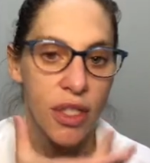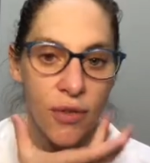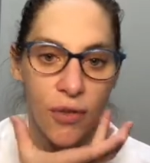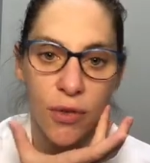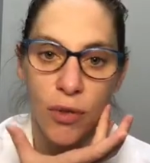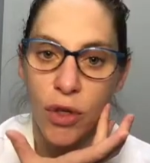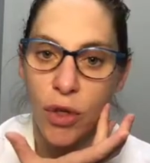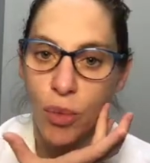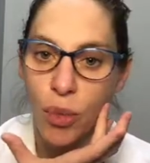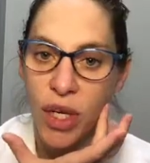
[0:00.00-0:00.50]
if
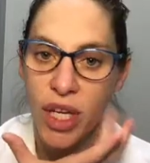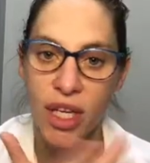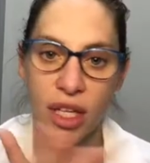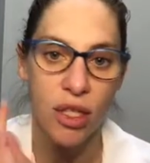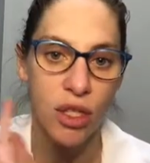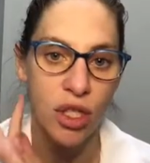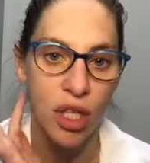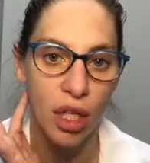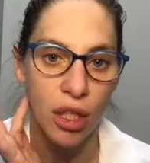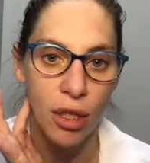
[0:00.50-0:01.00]
we
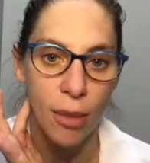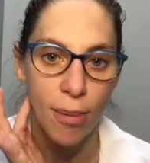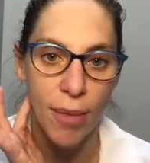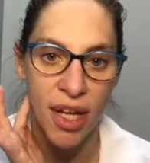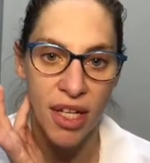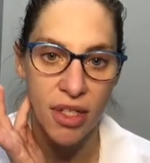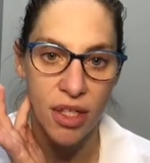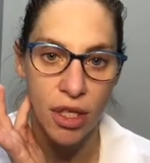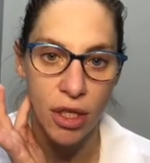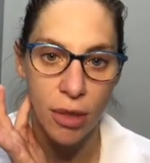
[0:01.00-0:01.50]
inject the
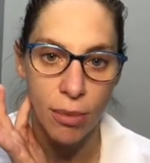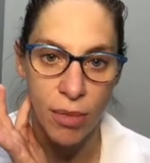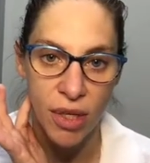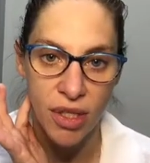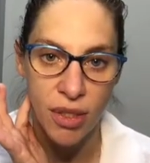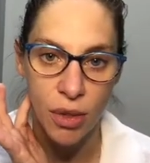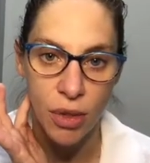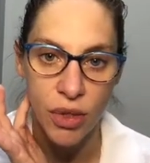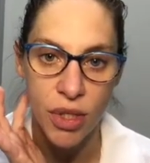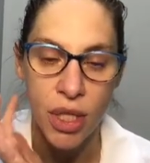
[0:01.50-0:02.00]
masseter
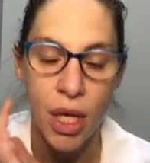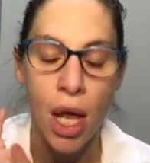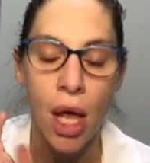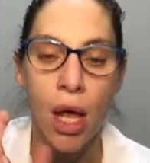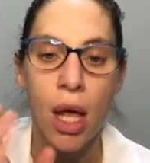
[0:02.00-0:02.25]
muscles,